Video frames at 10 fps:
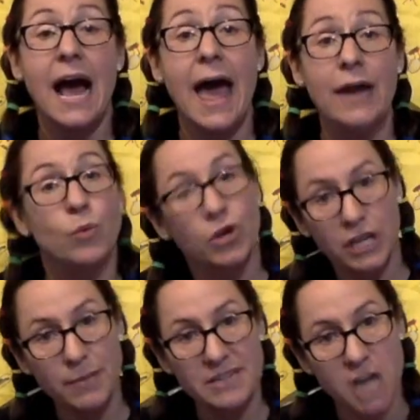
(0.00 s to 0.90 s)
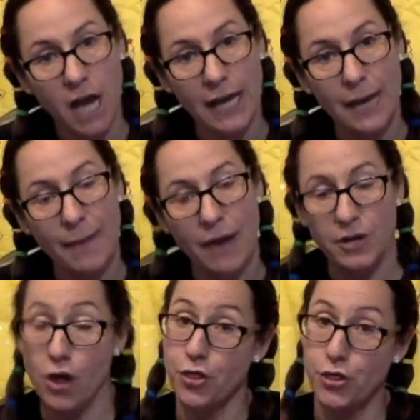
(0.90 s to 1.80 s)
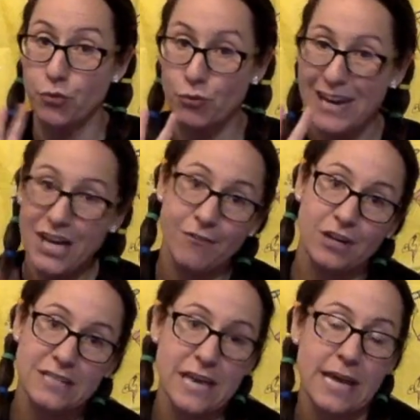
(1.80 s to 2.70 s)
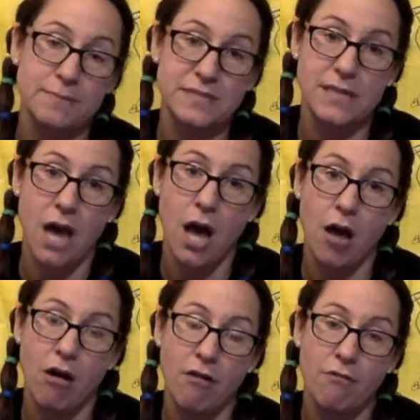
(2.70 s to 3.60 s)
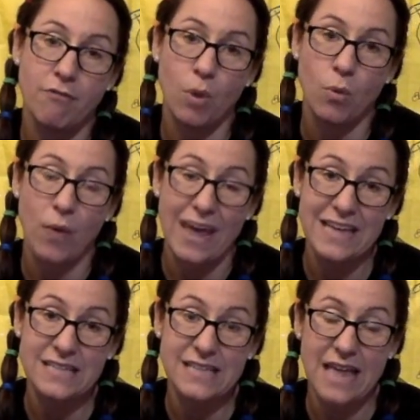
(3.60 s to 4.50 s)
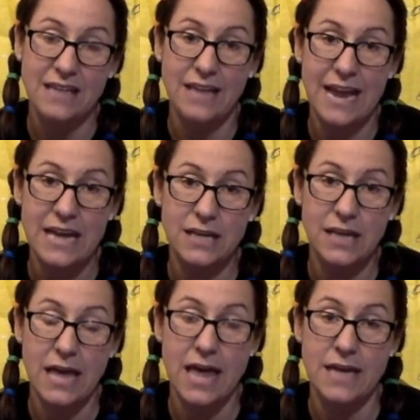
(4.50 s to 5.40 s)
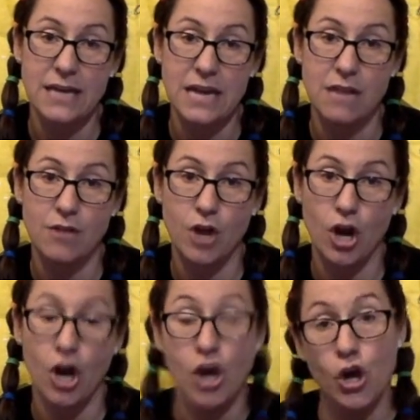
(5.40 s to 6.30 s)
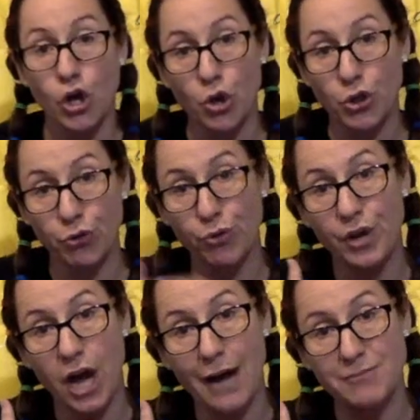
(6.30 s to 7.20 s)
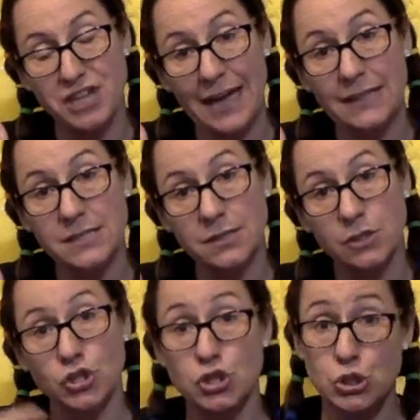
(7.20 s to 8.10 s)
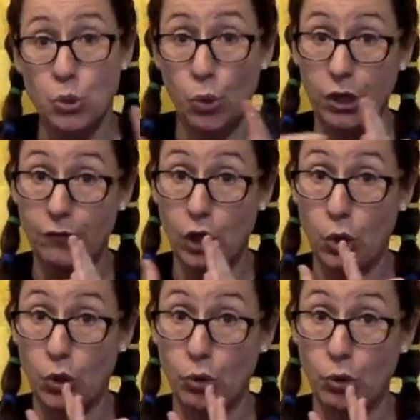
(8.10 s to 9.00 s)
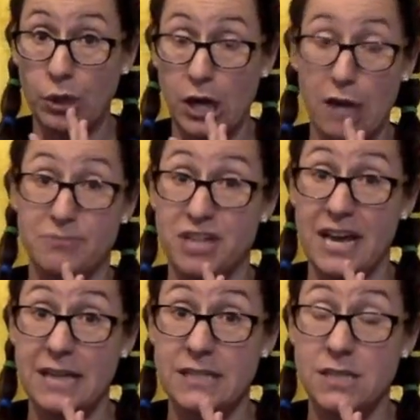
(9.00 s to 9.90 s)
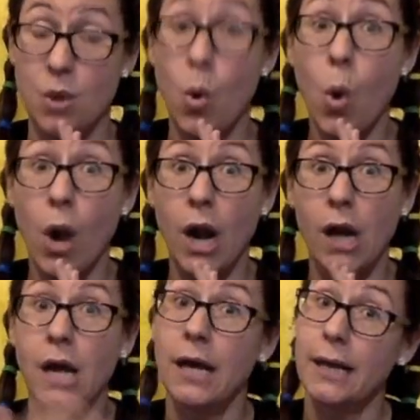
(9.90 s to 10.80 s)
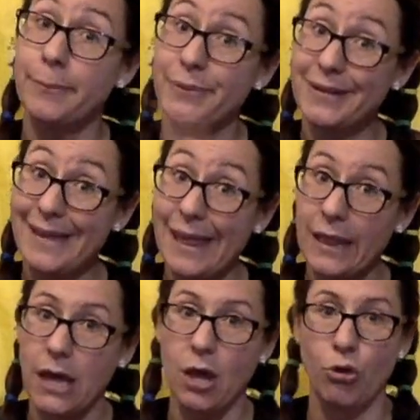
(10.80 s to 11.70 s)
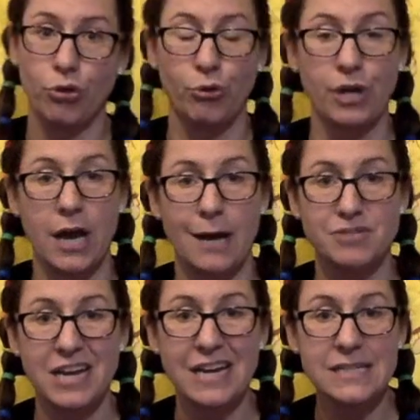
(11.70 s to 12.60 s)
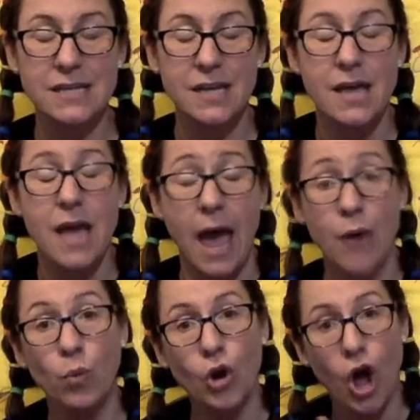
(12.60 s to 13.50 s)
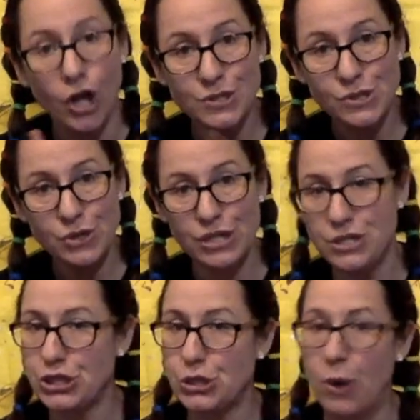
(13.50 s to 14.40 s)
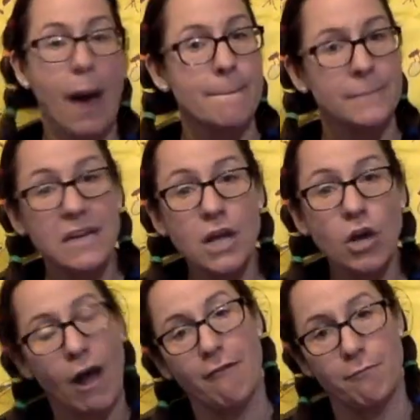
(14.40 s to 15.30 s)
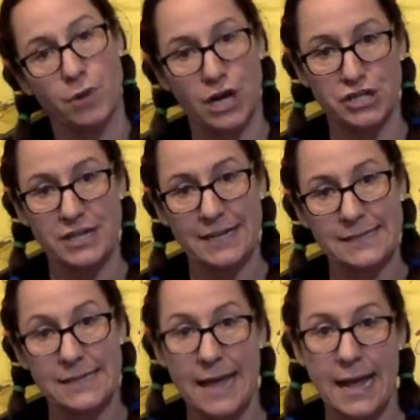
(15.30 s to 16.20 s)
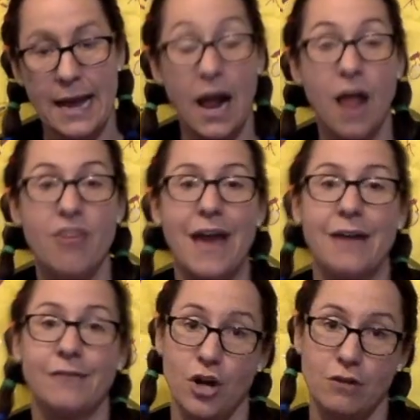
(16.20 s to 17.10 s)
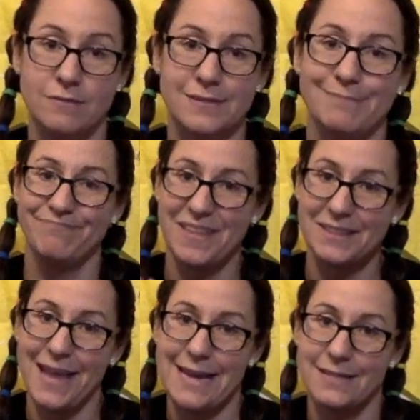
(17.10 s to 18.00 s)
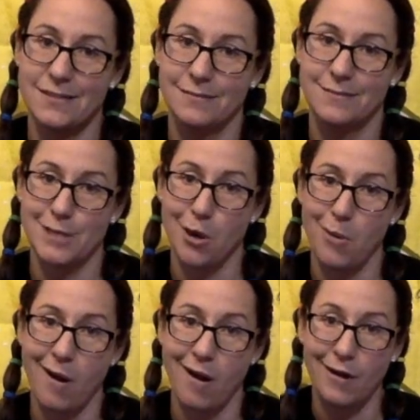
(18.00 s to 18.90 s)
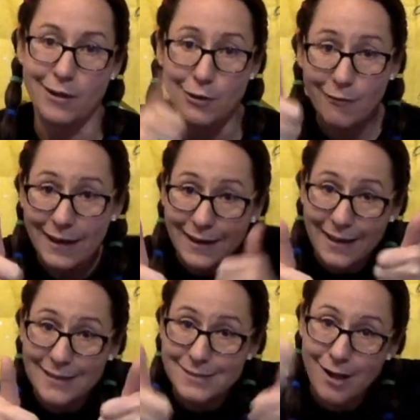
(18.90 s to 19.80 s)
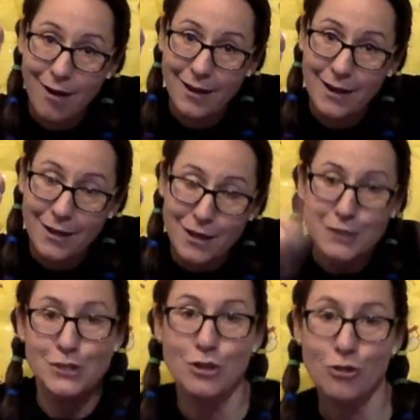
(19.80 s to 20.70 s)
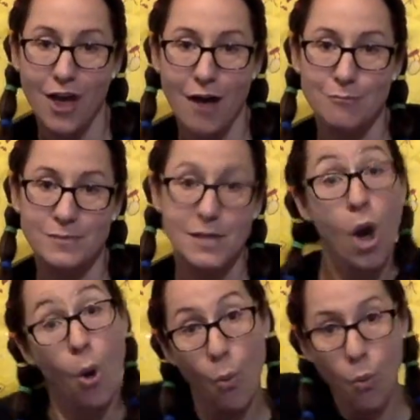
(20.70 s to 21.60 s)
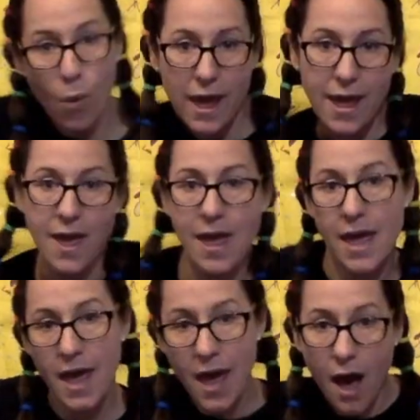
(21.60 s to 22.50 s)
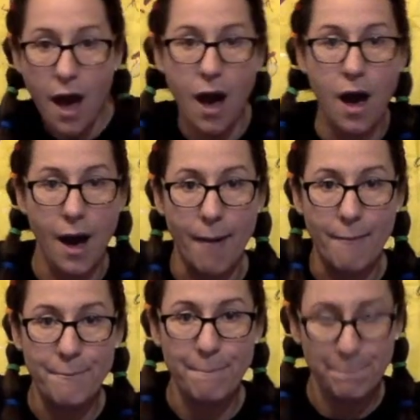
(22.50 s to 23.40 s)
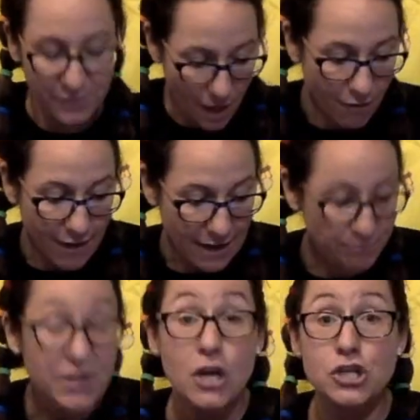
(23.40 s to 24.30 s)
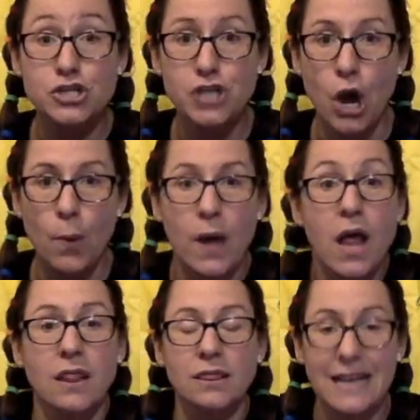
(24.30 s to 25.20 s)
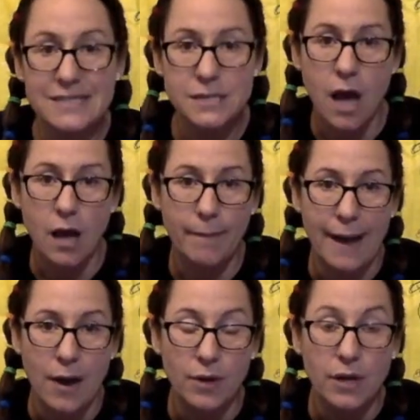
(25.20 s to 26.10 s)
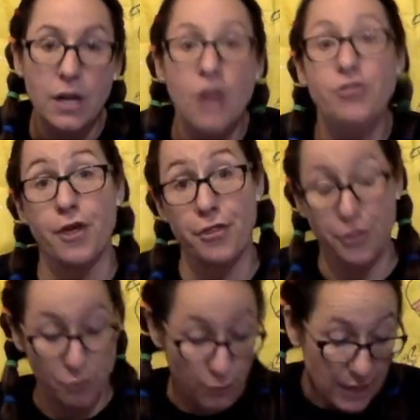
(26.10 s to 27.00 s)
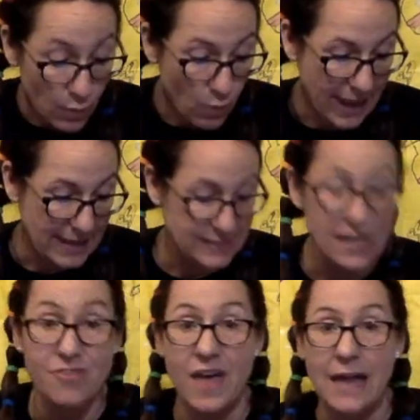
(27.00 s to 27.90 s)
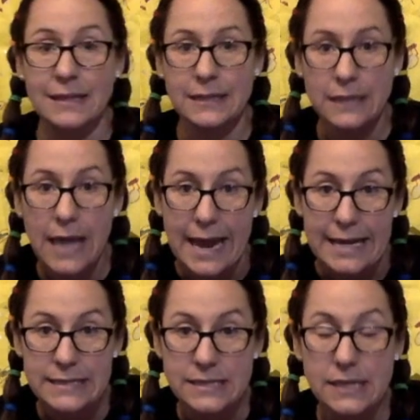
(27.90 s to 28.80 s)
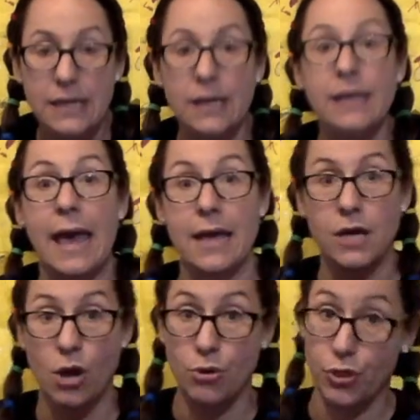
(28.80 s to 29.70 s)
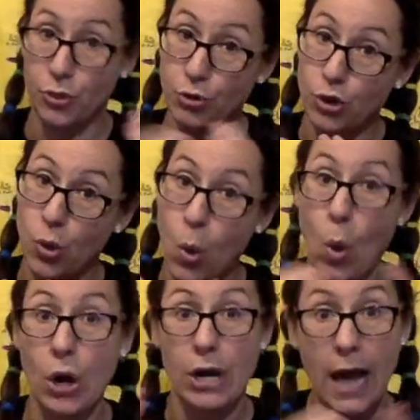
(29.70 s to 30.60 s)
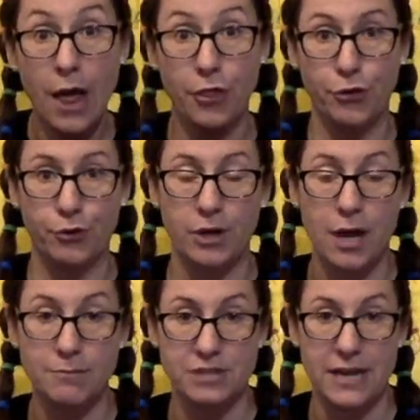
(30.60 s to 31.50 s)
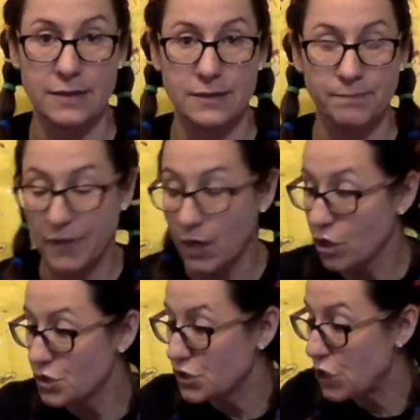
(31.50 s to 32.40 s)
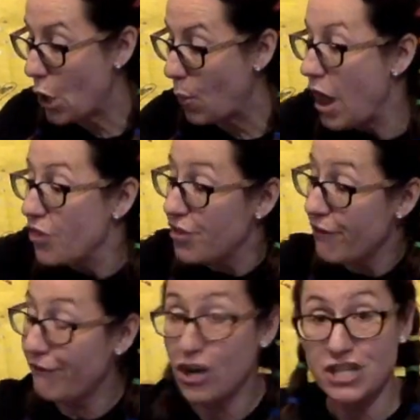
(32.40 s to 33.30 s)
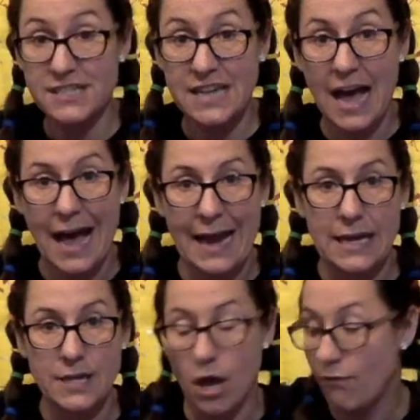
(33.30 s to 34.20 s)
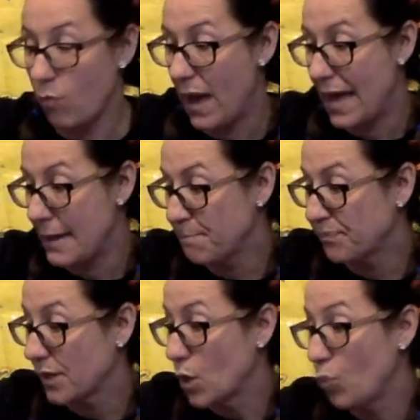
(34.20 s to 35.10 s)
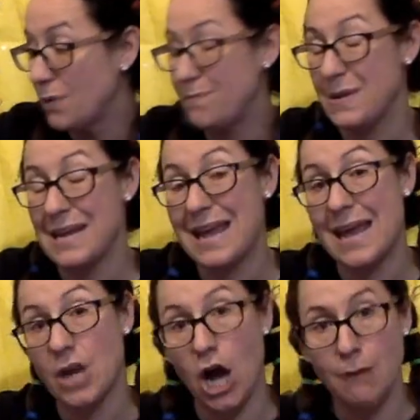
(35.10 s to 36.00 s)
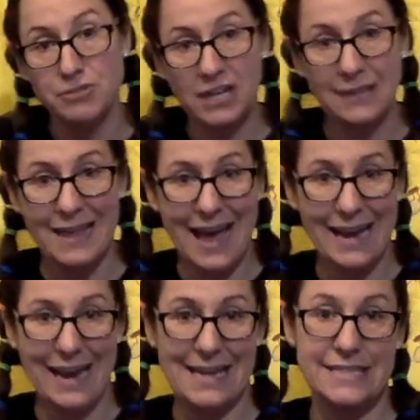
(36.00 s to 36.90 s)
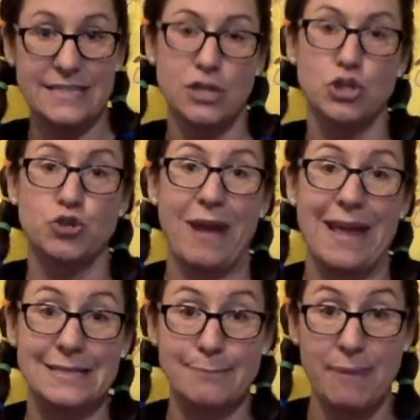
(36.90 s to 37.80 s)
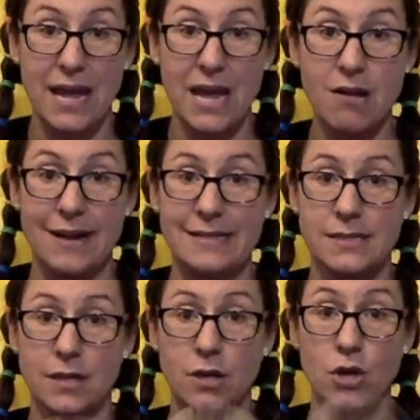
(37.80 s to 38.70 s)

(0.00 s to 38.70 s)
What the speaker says: And we're going to be talking about 3 different types of ways that light can either go through an object, sort of go through an object, or completely go through an object. And we're also going to do a mini craft project today that involves light. So are you ready to get started? 2 thumbs way up. All right, so let's talk about the 3 ways that light can go through or not through an object. So the first kind of way would be an object that is transparent.